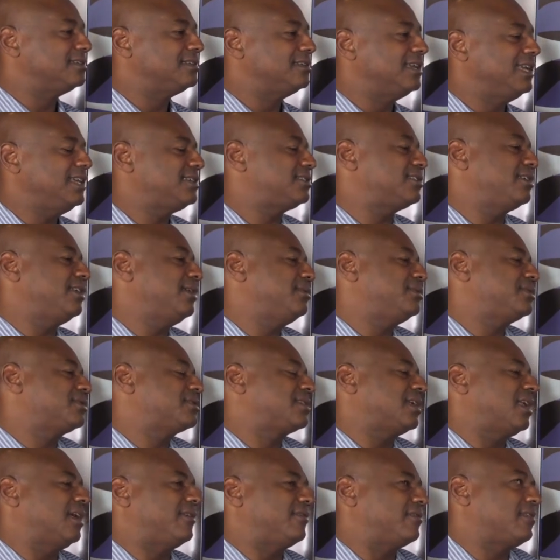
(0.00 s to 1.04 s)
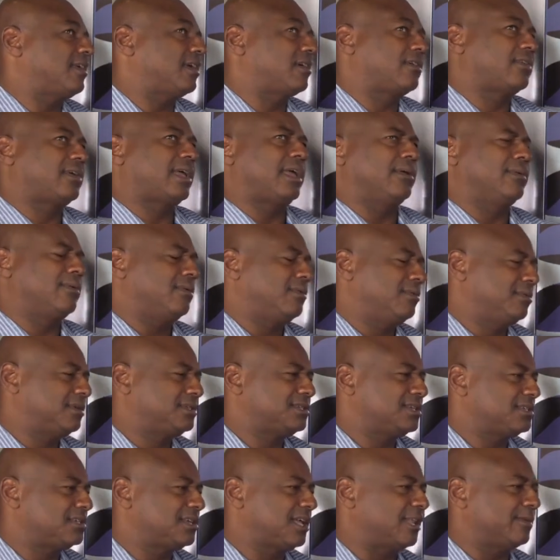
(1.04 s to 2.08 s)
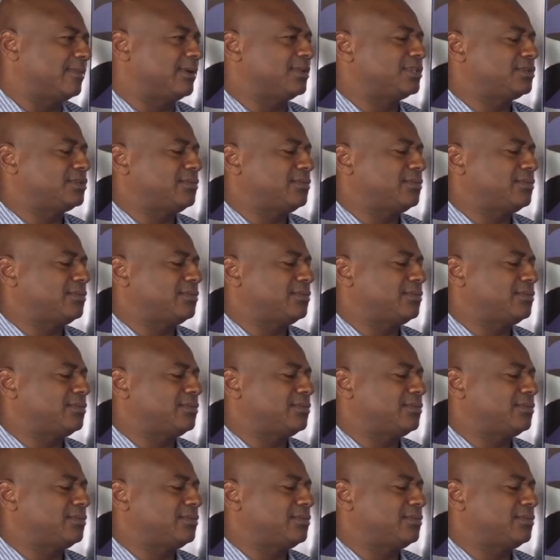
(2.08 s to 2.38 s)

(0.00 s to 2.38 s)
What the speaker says: He was just kind of like, okay, well, what's this all about?